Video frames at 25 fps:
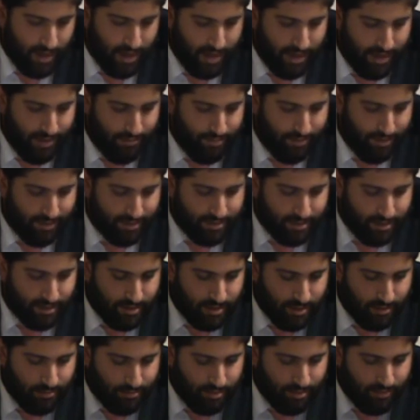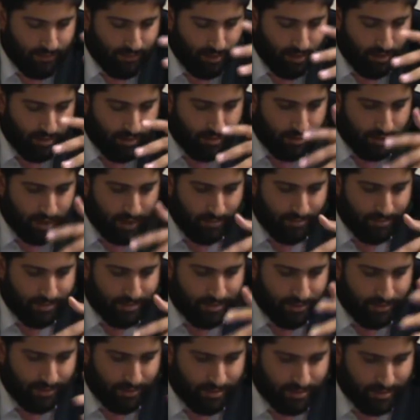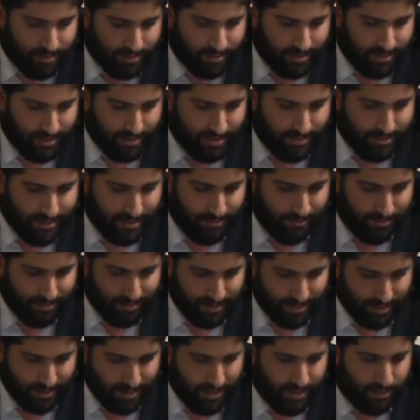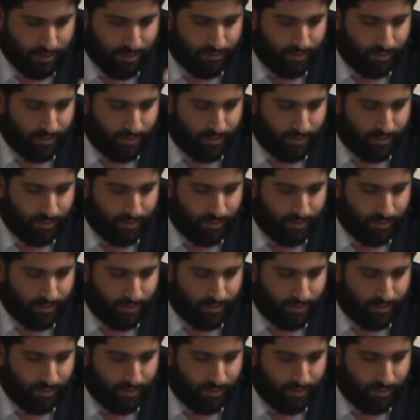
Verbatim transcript: And he brings a number of other commentaries that say the same exact thing,